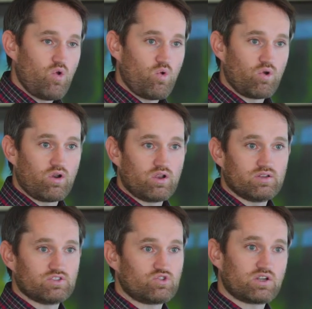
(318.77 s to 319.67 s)
or
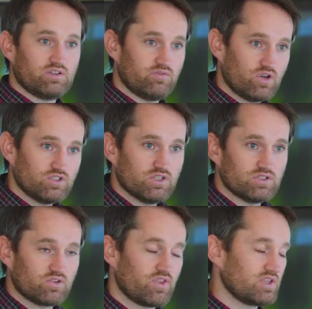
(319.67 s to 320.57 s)
destructive
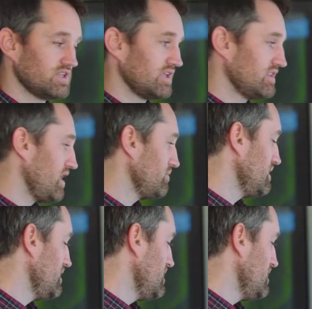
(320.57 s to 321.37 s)
urges or things like that.